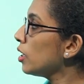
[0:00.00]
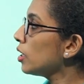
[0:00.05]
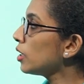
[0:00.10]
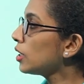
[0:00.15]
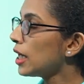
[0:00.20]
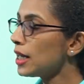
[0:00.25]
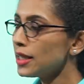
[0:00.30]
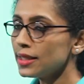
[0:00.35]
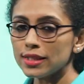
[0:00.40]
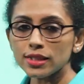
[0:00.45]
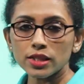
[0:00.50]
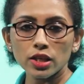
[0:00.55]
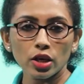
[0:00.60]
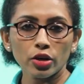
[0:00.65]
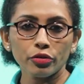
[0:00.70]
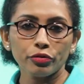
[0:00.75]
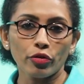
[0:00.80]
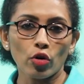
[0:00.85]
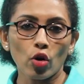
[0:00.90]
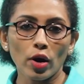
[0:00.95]

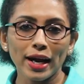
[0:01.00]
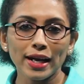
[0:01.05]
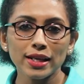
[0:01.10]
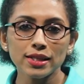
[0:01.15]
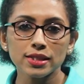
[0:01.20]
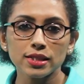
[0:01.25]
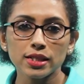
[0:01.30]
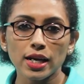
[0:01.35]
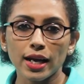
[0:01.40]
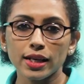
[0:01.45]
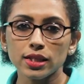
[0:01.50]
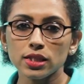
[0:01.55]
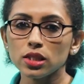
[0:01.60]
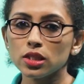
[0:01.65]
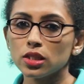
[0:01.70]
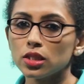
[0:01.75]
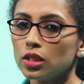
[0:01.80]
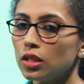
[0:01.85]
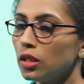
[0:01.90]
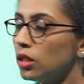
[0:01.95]
Consider, for
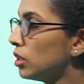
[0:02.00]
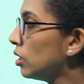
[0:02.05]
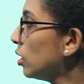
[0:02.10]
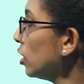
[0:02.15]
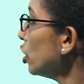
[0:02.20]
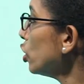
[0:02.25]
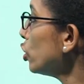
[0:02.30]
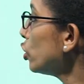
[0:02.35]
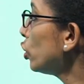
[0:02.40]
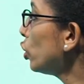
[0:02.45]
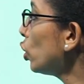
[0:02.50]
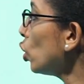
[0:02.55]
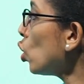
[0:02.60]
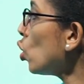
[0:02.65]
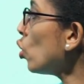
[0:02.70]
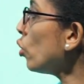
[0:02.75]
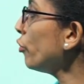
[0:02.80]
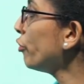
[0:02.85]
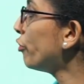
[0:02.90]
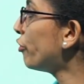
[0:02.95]
instance, 2,
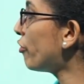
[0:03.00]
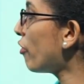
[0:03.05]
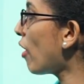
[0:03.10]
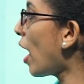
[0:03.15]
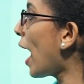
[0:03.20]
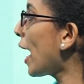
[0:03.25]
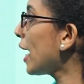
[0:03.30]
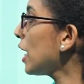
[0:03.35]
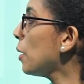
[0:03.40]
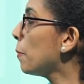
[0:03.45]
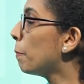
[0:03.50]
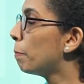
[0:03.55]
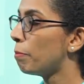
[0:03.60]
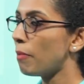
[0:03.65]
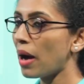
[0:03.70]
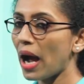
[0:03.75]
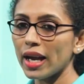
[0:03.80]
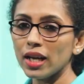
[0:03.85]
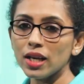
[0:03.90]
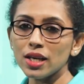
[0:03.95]
5,
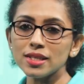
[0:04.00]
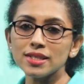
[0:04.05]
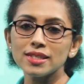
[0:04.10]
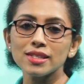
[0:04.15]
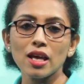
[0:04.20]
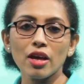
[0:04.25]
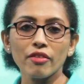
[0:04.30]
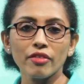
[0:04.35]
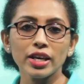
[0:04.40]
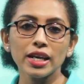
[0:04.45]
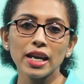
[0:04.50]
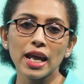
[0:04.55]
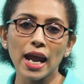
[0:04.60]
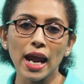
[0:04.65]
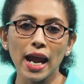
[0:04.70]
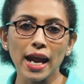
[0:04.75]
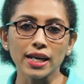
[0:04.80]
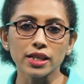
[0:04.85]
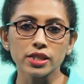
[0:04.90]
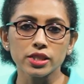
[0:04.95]
minus 7,
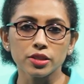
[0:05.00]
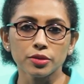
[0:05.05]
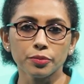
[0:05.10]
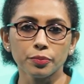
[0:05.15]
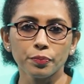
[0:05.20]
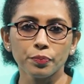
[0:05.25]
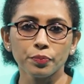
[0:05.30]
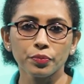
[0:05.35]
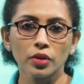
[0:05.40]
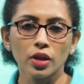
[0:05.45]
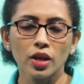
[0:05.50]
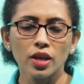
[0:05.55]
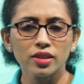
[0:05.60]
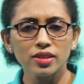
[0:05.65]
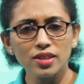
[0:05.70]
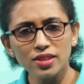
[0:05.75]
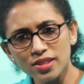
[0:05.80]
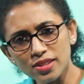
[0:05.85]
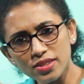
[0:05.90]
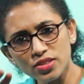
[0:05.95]
8.
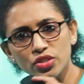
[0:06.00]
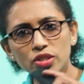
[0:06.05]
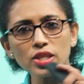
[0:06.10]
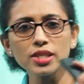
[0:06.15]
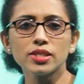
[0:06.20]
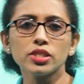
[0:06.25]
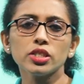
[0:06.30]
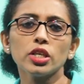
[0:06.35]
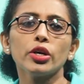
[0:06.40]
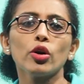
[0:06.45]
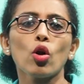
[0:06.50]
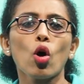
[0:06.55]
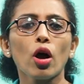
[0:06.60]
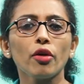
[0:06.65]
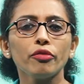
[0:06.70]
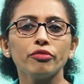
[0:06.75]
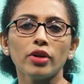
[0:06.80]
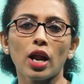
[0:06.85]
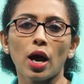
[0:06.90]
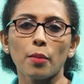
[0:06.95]
This is just a row
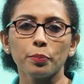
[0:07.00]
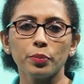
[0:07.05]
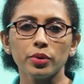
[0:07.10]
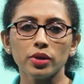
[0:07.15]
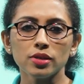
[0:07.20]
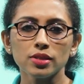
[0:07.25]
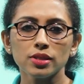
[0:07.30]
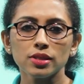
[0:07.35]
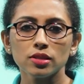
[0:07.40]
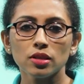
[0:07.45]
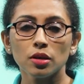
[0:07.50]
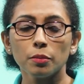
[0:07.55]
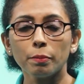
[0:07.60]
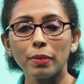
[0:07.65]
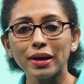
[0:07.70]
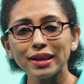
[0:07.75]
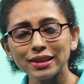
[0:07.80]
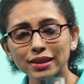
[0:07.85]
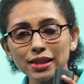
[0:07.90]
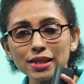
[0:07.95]
of numbers,
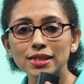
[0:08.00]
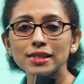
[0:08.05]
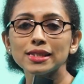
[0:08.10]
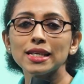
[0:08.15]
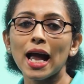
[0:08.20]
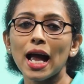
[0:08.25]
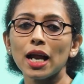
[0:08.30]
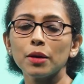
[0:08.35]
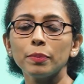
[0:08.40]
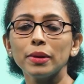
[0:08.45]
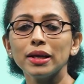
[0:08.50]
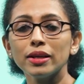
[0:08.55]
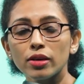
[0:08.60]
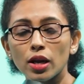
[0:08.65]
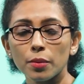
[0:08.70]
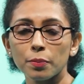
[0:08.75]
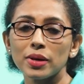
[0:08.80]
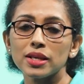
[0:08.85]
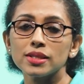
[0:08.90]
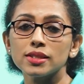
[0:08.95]
but this can be
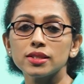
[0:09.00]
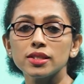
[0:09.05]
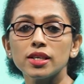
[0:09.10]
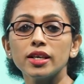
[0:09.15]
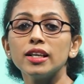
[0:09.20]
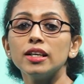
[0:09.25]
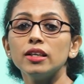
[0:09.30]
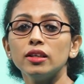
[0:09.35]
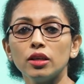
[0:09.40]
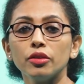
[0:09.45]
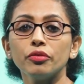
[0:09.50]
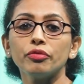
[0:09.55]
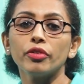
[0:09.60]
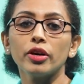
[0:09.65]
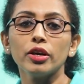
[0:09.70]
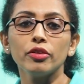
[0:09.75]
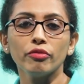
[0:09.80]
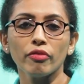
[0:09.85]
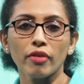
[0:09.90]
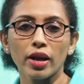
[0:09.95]
represented in
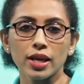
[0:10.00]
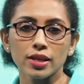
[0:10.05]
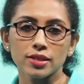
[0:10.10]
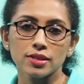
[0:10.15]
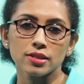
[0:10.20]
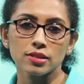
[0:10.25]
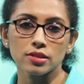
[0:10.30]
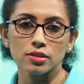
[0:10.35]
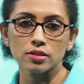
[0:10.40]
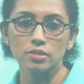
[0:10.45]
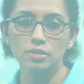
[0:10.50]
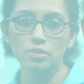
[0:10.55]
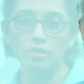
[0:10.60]
different ways.